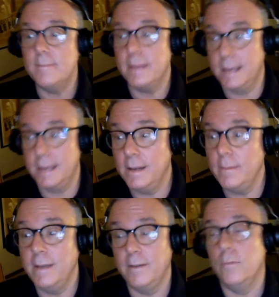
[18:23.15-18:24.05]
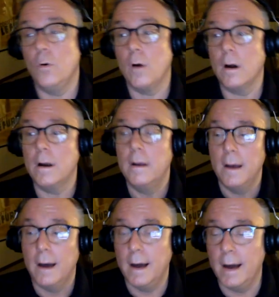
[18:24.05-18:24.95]
giving him even more,
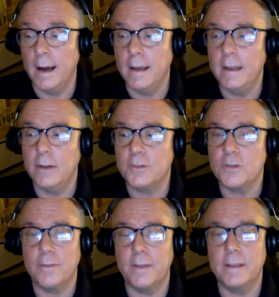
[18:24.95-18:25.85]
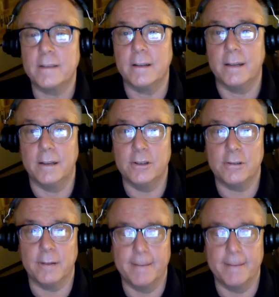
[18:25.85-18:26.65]
sort of insult to injury.